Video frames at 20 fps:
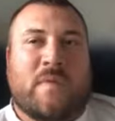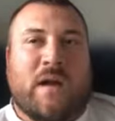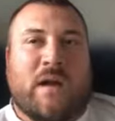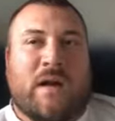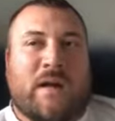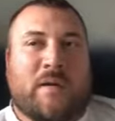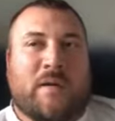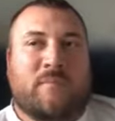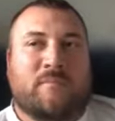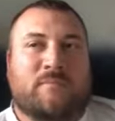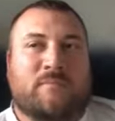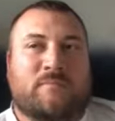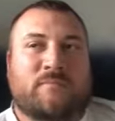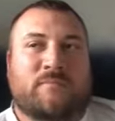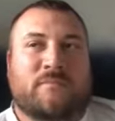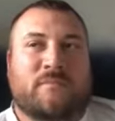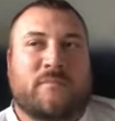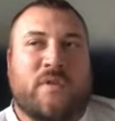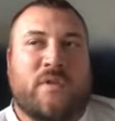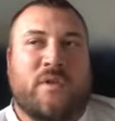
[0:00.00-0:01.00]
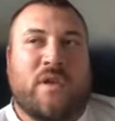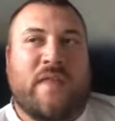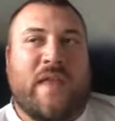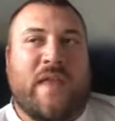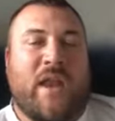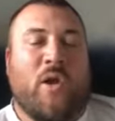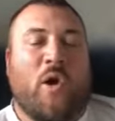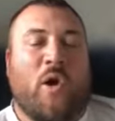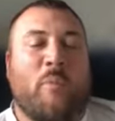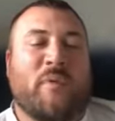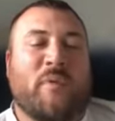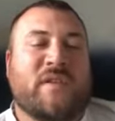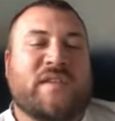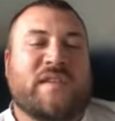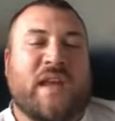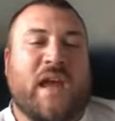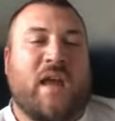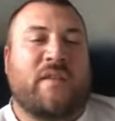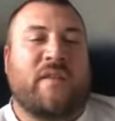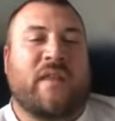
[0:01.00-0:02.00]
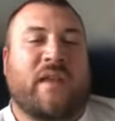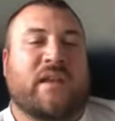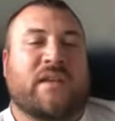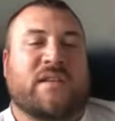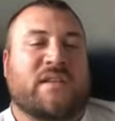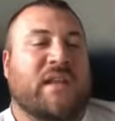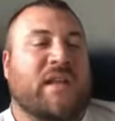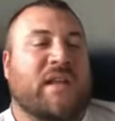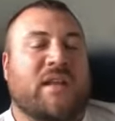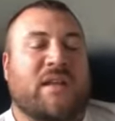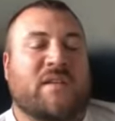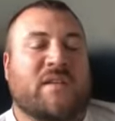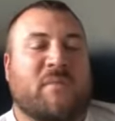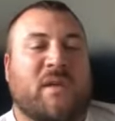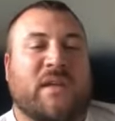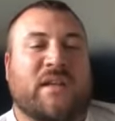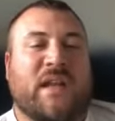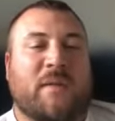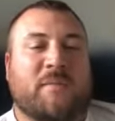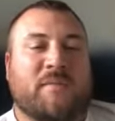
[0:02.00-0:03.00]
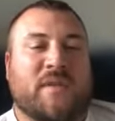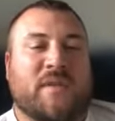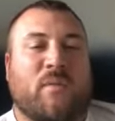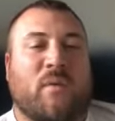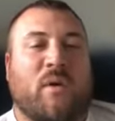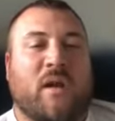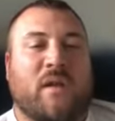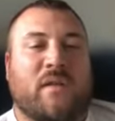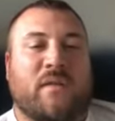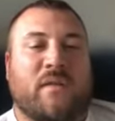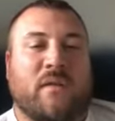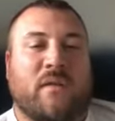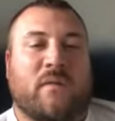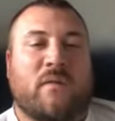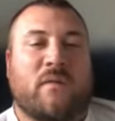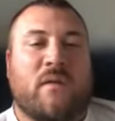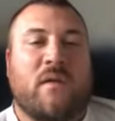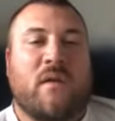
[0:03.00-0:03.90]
they had an open set, and they just did it as many times as they wanted to